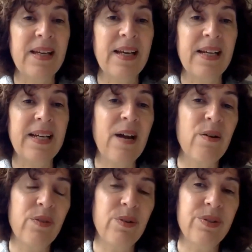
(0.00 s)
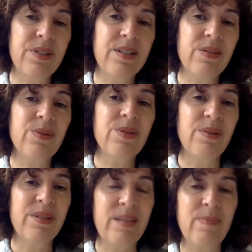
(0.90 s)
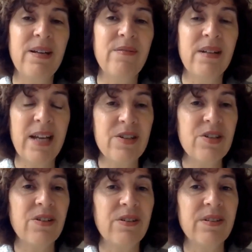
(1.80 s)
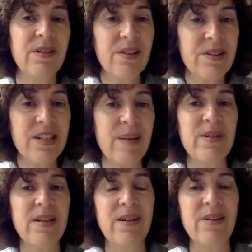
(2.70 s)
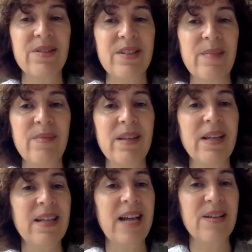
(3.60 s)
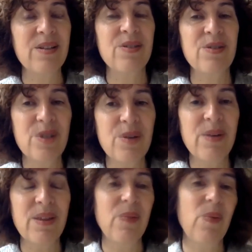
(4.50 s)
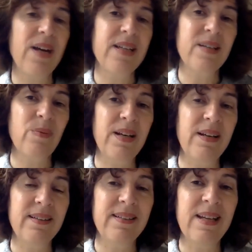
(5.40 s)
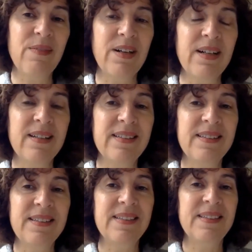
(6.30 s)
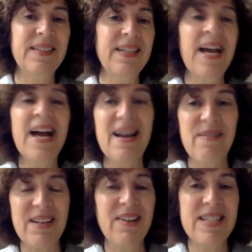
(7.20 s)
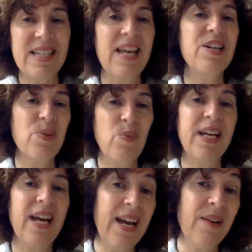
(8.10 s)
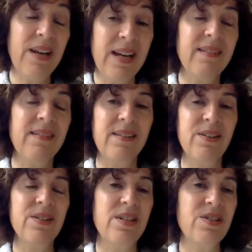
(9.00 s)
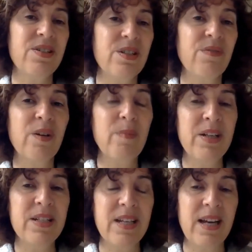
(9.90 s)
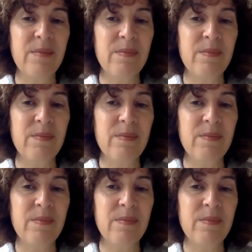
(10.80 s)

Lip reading: And care, of course, is also a deeply relational concept, and a concept that has to do with the ways that we never care in isolation. We care in conditions of community and